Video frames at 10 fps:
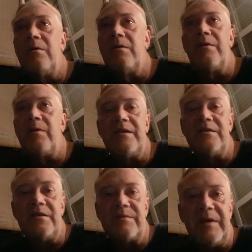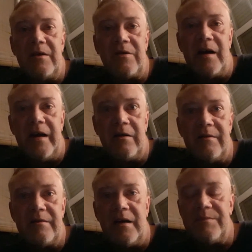otherwise you'd just be crying all the
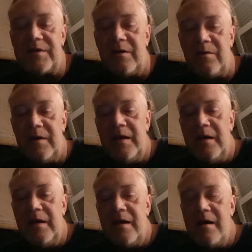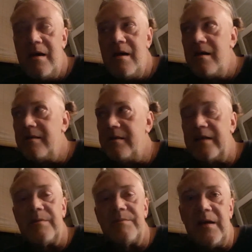time. So that
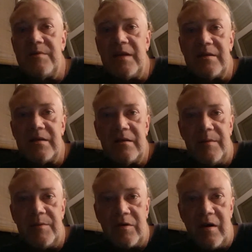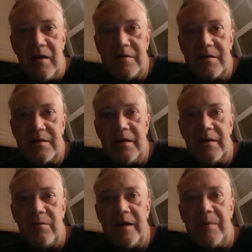sometimes doesn't come across in
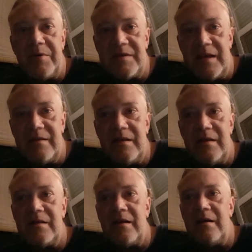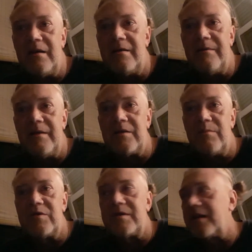the way I present it. It's
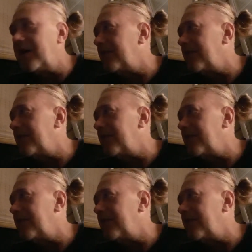almost like I have